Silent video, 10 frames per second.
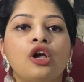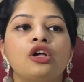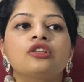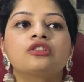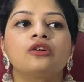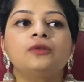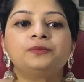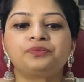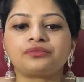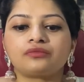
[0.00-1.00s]
So
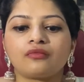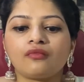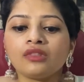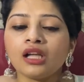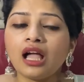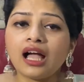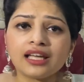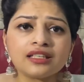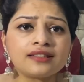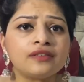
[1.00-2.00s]
I
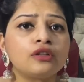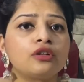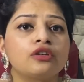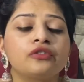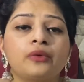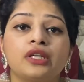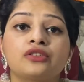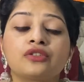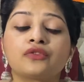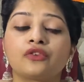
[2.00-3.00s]
receive a lot of
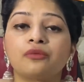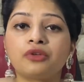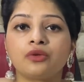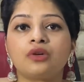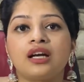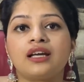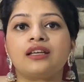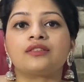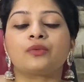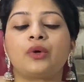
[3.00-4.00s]
questions from you
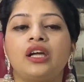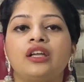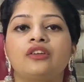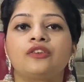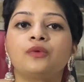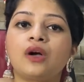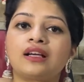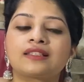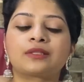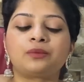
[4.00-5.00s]
guys where you
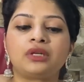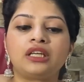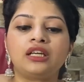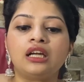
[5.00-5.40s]
ask me,